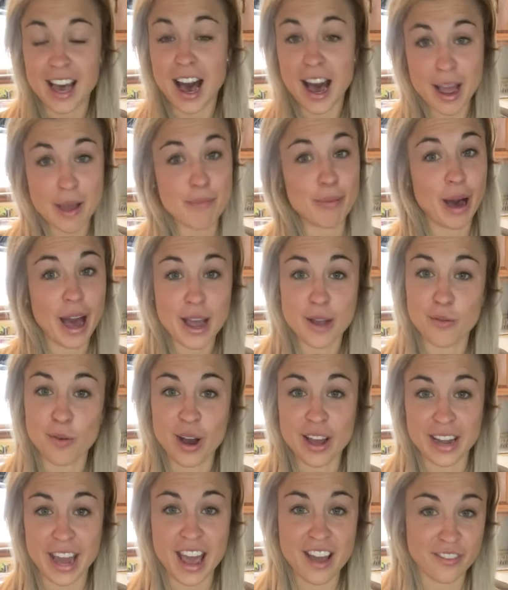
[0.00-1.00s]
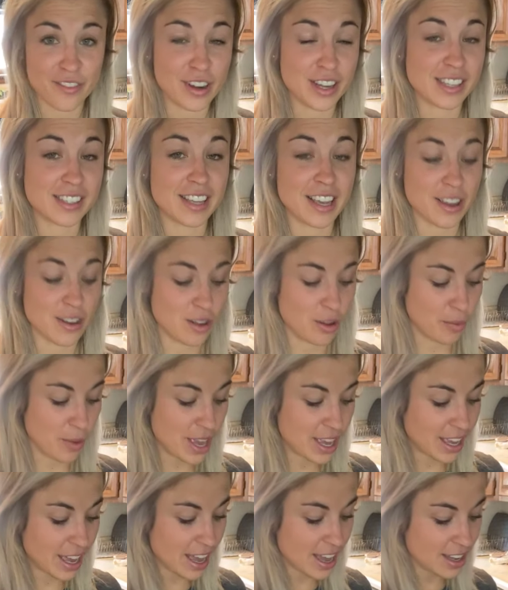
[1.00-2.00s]
I buy one every single
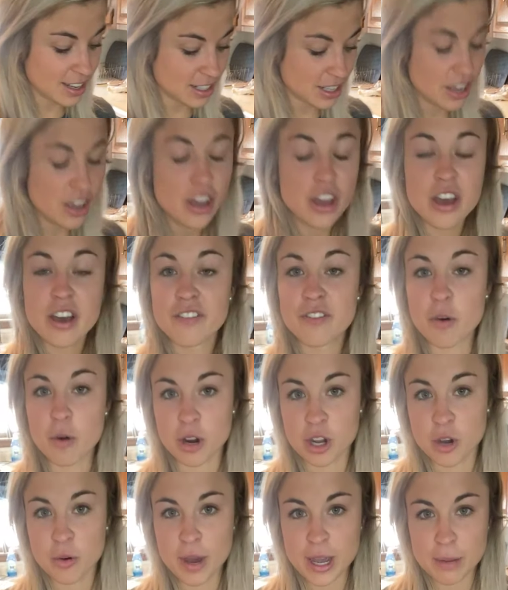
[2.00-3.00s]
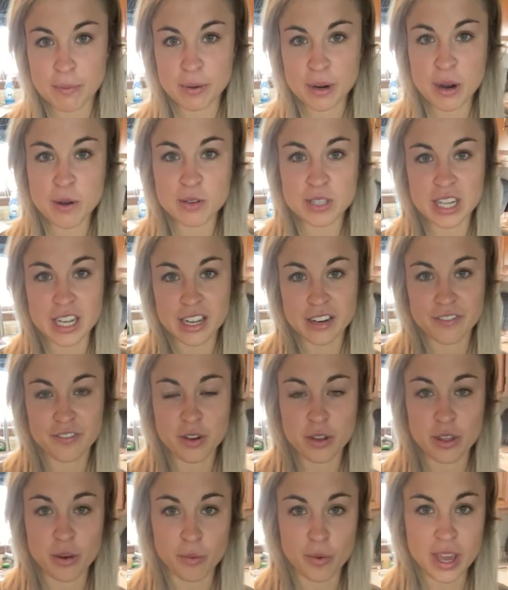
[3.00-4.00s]
weekend for quick protein for
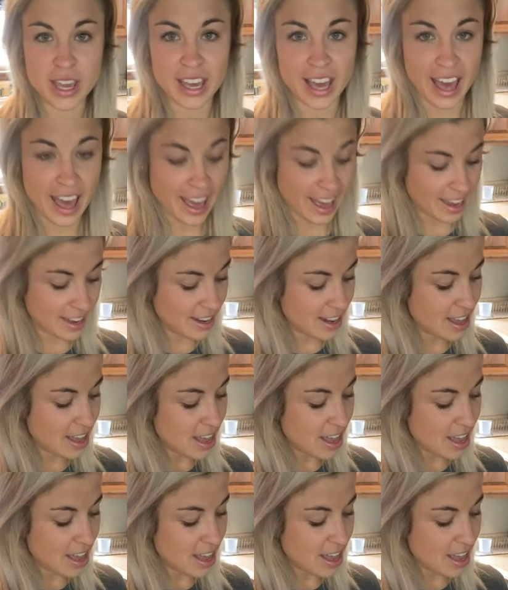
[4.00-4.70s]
the week ahead.